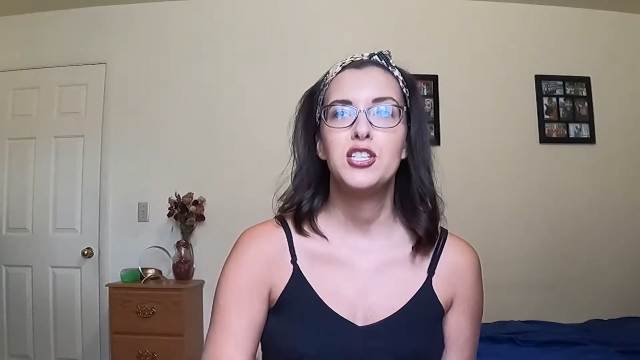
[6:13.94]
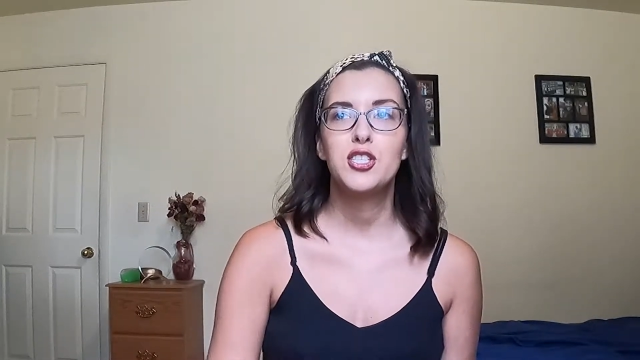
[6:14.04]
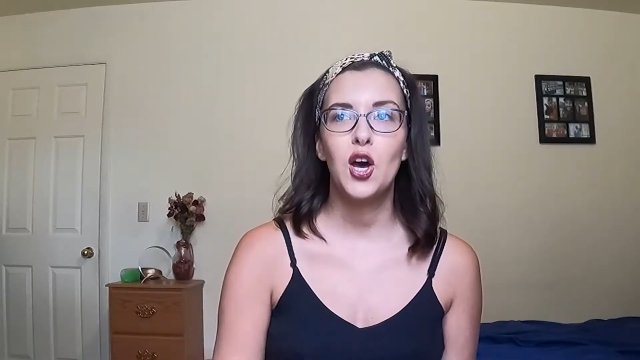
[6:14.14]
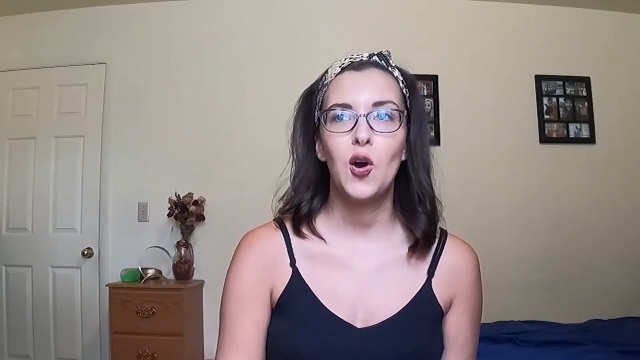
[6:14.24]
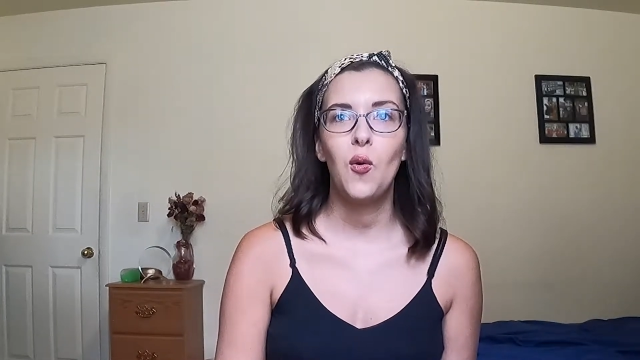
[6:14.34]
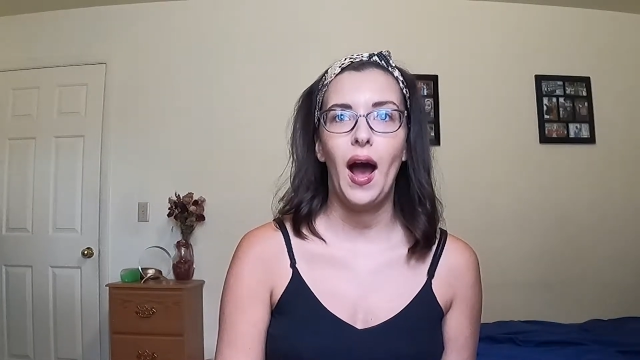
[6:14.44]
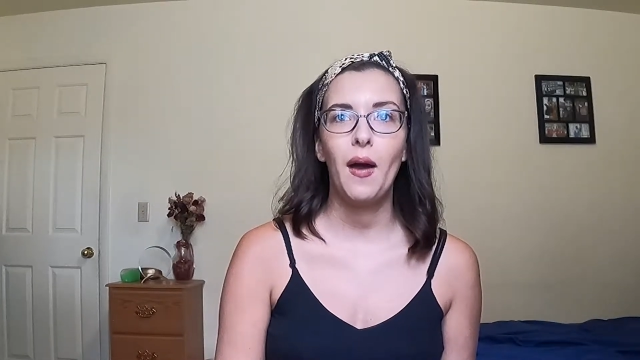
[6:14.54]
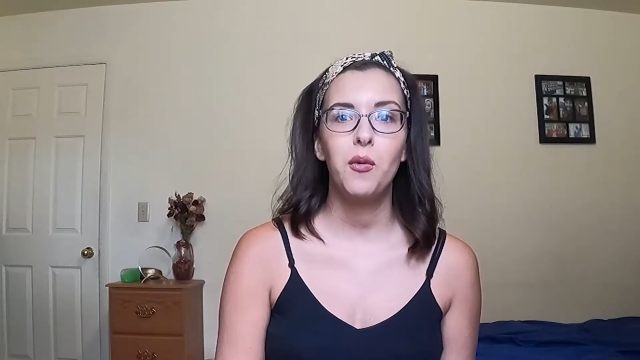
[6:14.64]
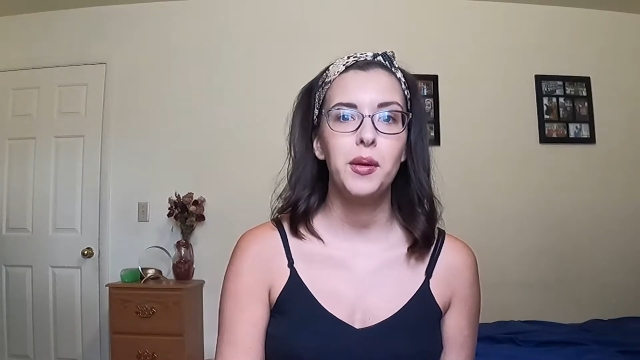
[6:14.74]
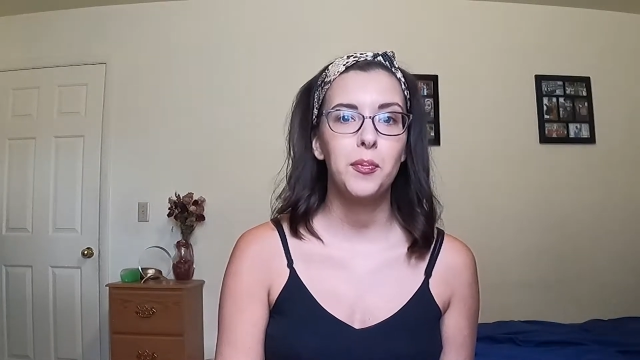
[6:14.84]
so
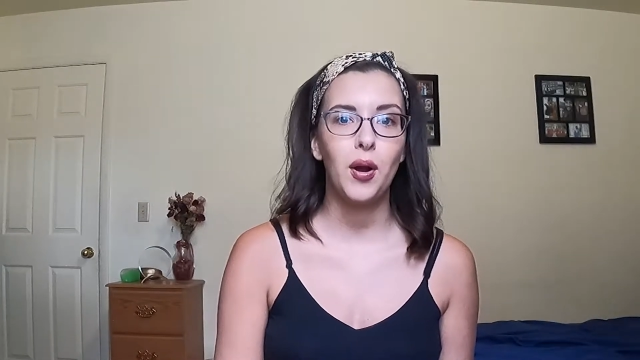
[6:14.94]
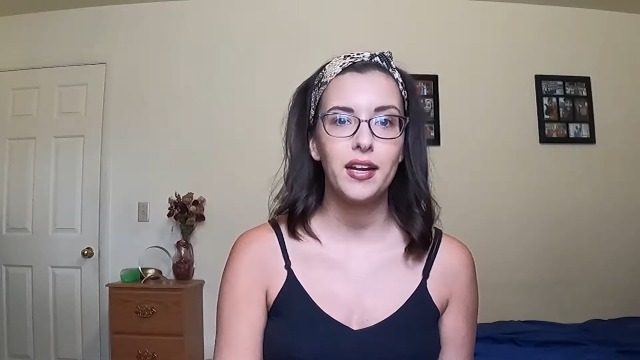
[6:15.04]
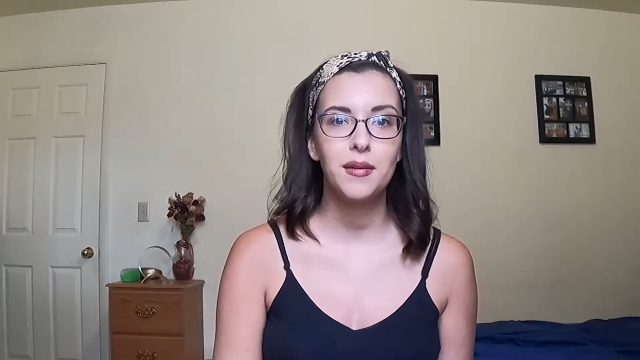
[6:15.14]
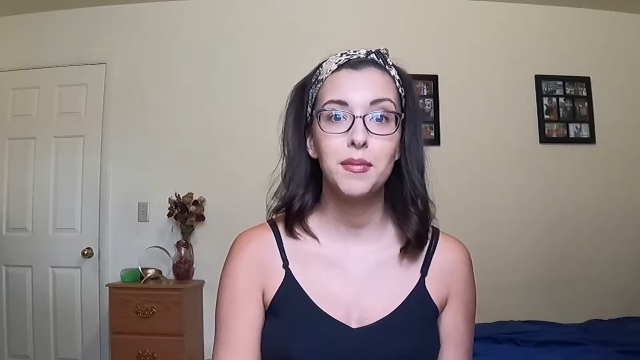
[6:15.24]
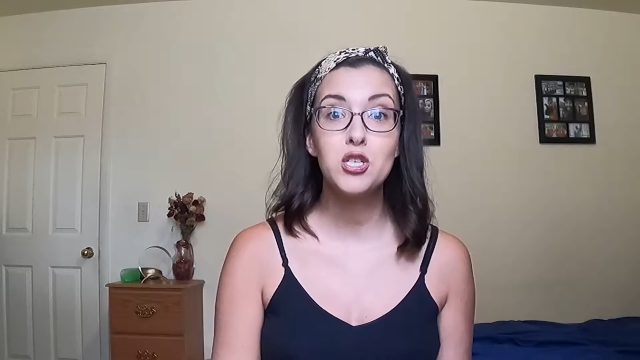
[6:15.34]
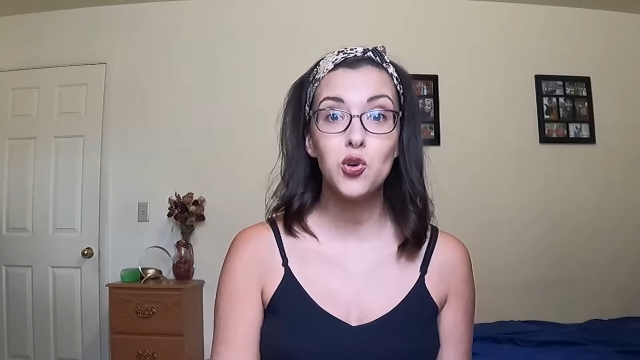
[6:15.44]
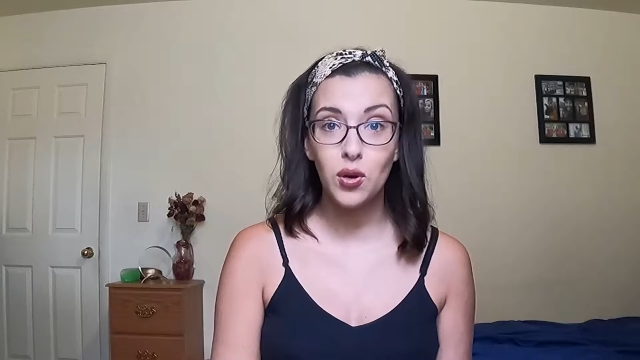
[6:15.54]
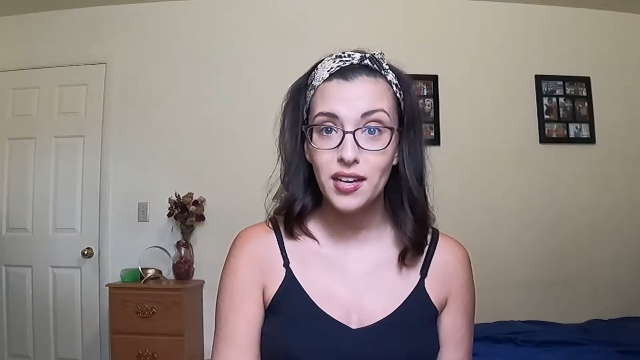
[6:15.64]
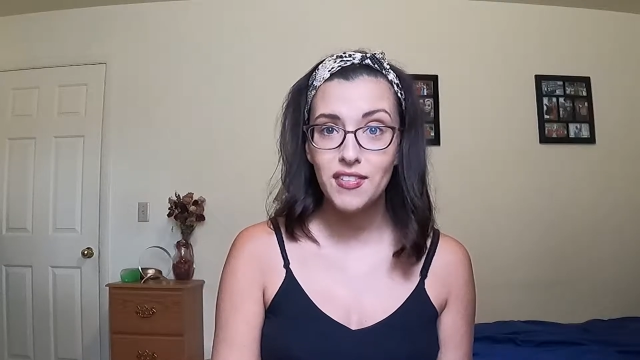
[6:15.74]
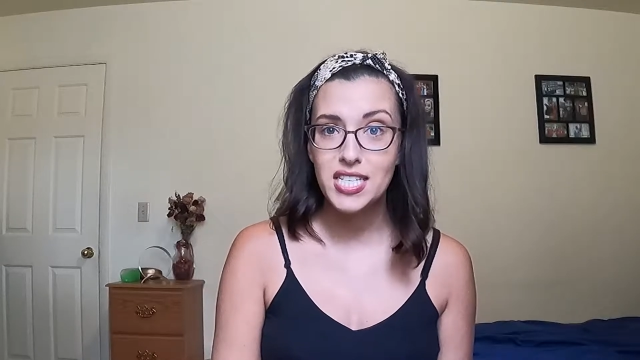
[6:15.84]
I will be pregnant
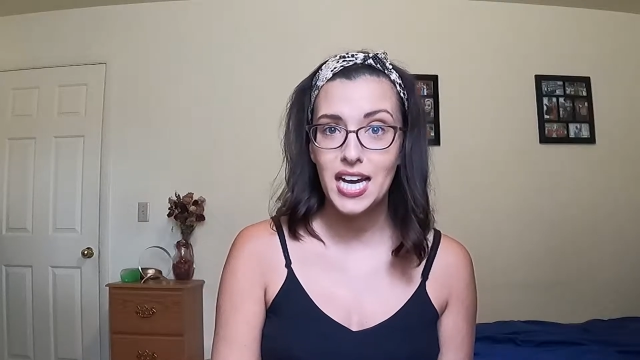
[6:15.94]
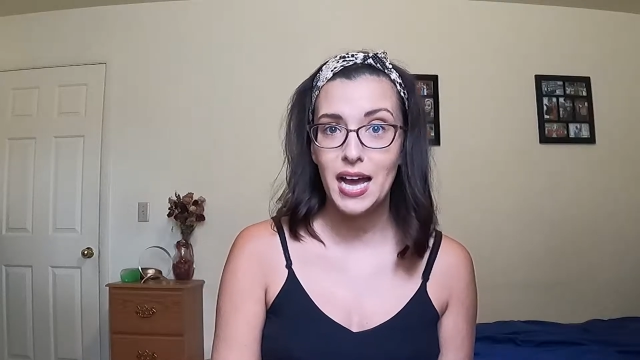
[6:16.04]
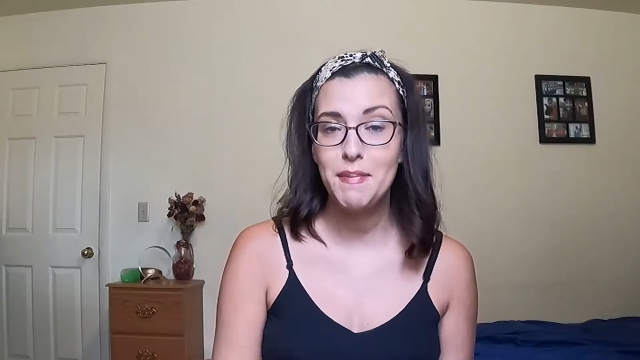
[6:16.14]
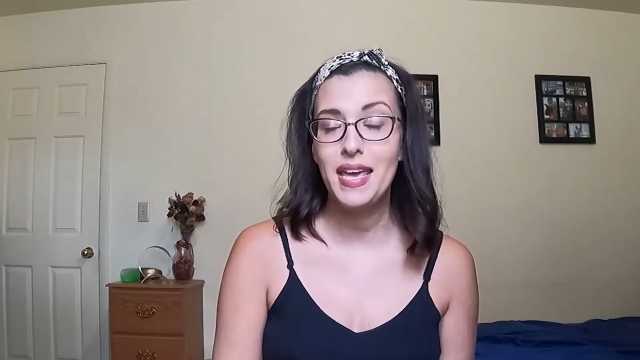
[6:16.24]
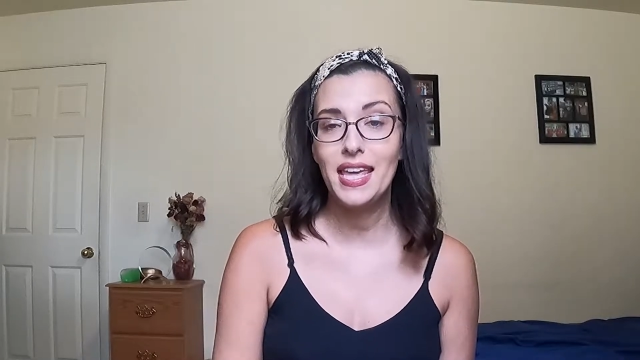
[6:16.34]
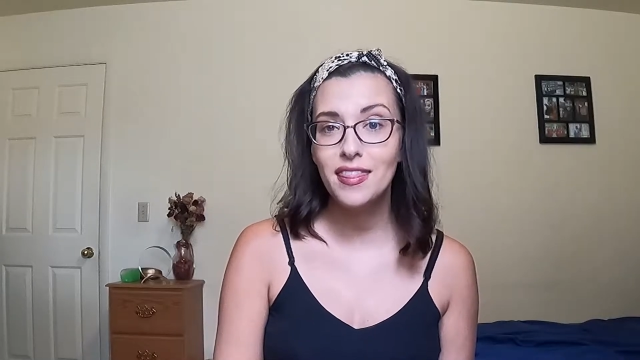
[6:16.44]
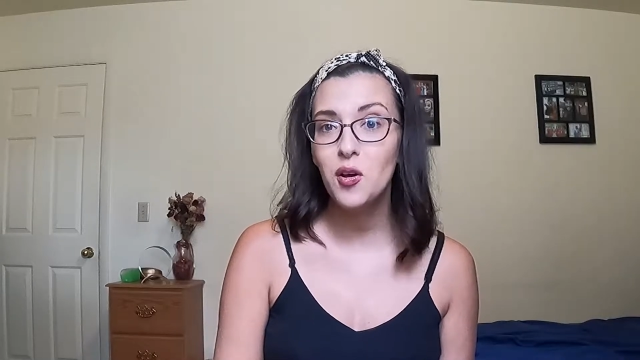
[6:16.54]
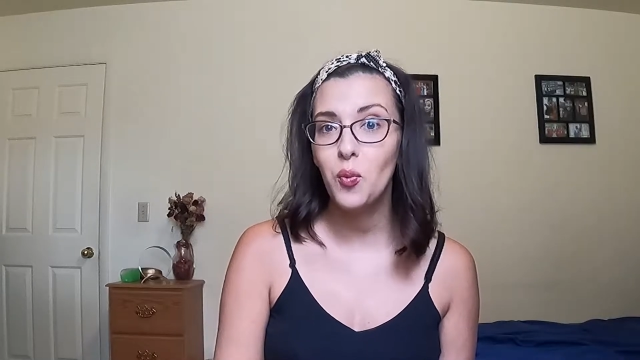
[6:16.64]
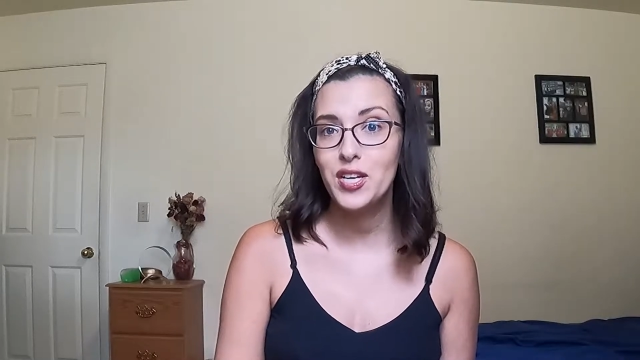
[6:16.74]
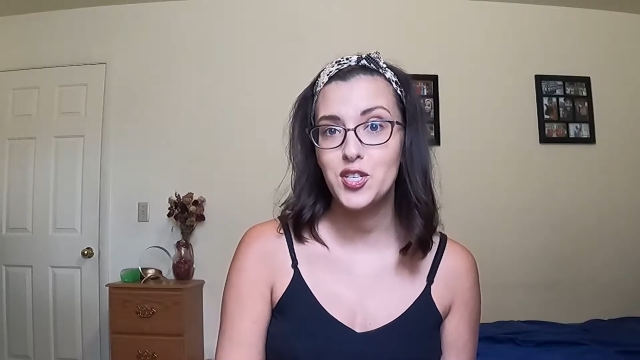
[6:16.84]
majority of the time in
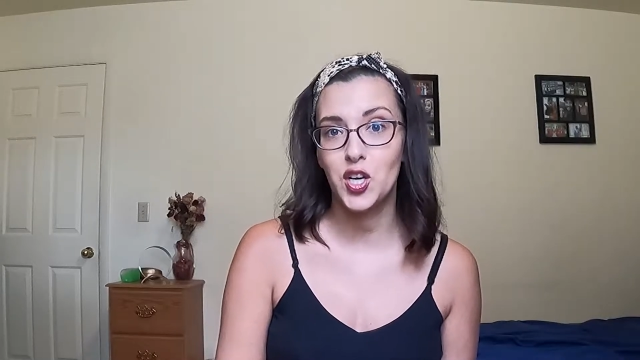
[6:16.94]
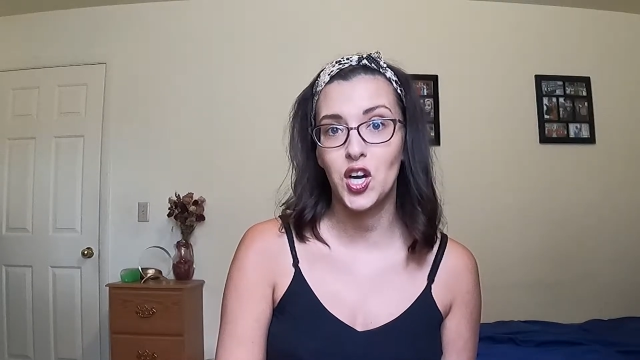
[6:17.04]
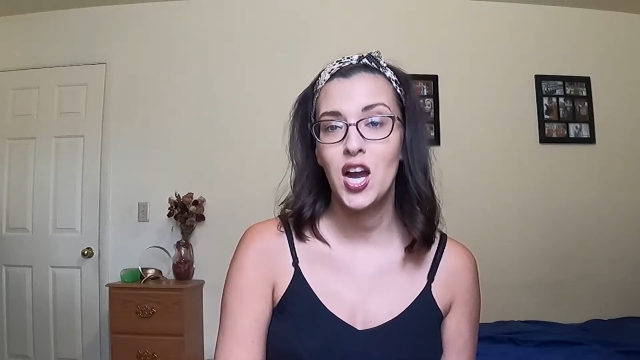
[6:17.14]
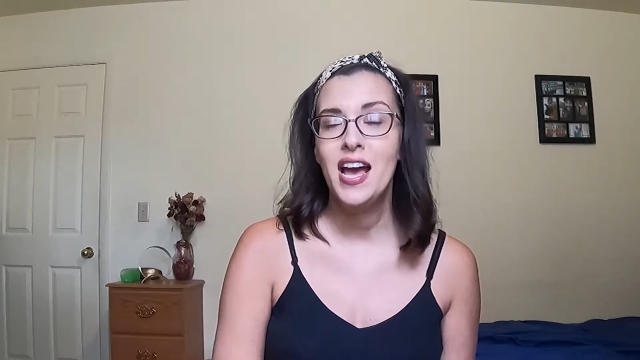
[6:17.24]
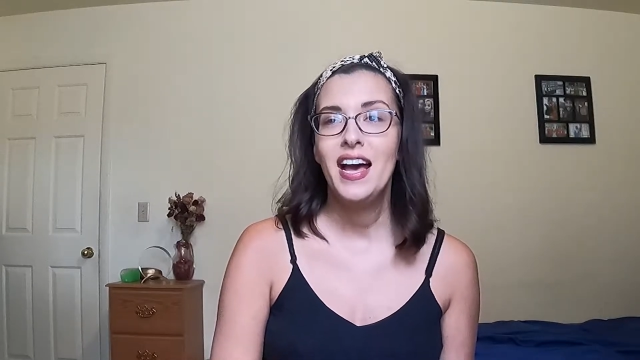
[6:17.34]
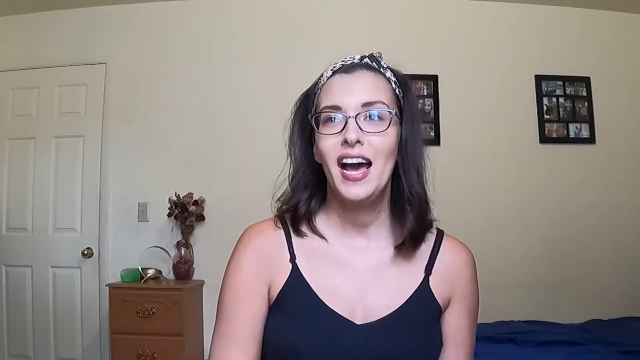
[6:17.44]
the winter,